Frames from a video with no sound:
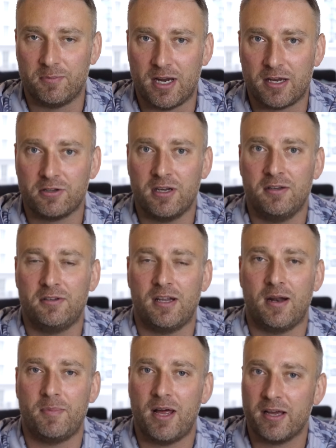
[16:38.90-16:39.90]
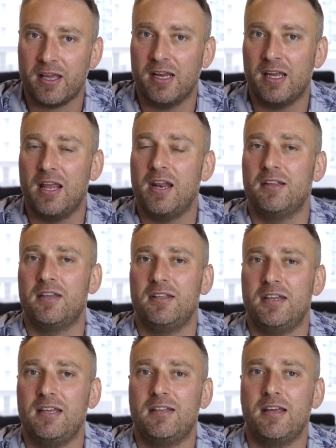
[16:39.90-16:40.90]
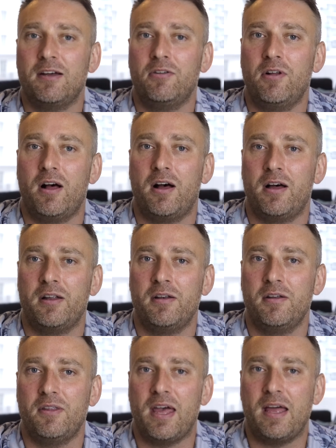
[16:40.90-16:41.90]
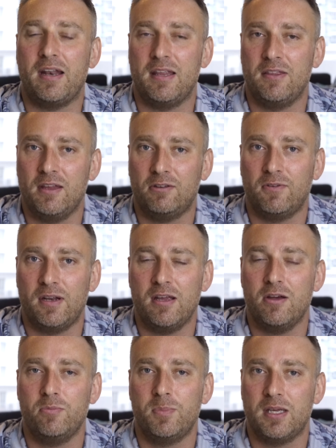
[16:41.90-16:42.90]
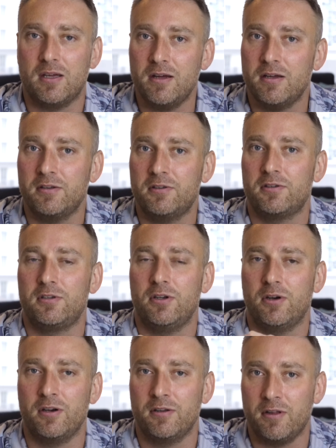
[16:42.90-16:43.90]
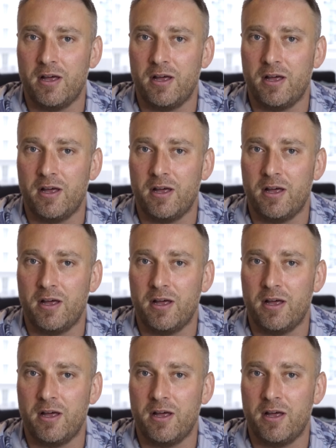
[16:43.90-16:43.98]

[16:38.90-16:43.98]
objections, and I'm not going to get into detail on that in this video because you're in